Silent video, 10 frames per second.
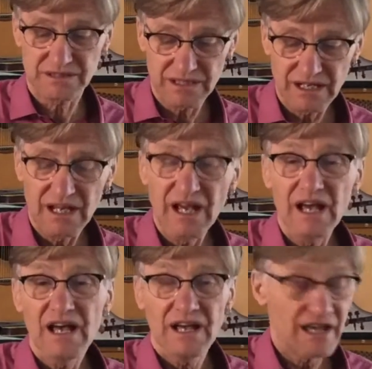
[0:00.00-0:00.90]

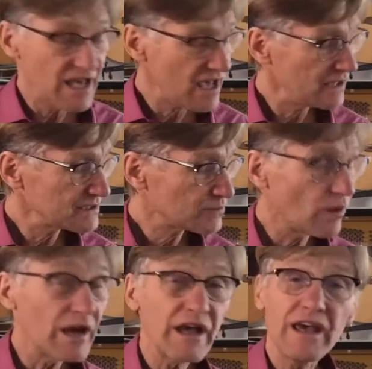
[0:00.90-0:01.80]
and it's
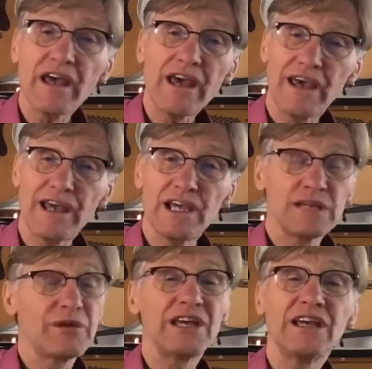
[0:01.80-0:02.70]
way
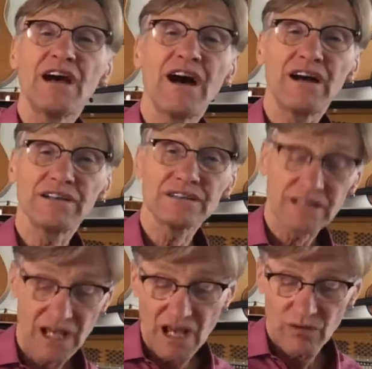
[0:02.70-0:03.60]
beyond
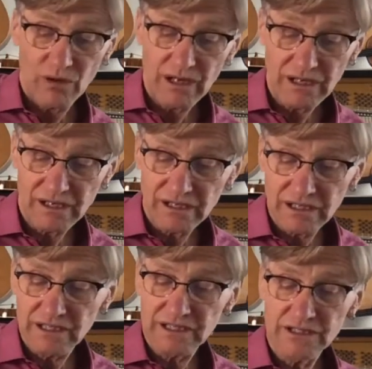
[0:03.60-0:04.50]

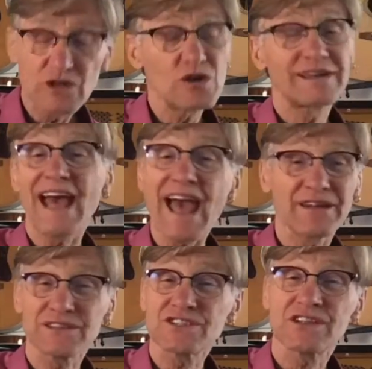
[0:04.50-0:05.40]
what you
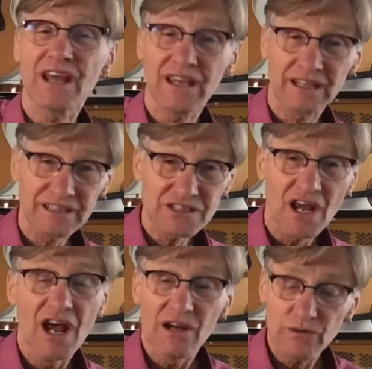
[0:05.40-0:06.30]
can change
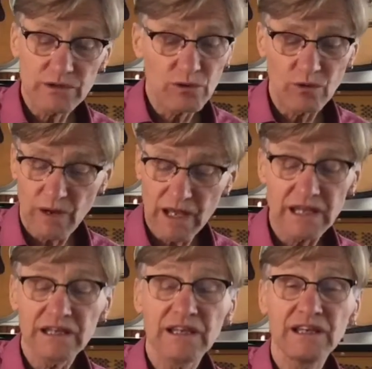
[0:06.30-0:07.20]
with a
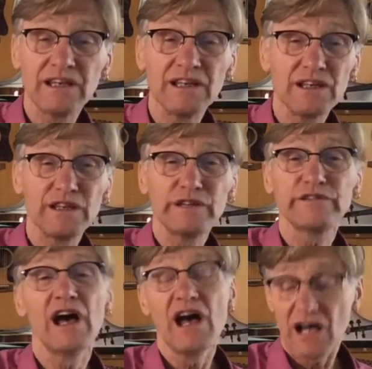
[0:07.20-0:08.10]
wave
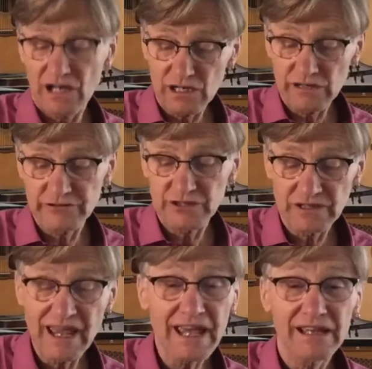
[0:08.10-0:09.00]
of your
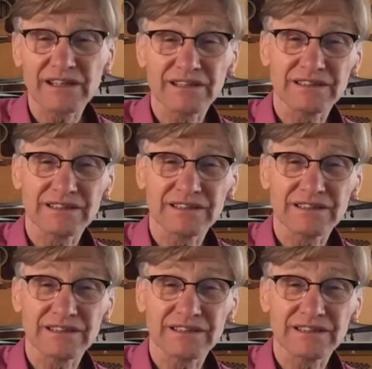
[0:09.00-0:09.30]
hand.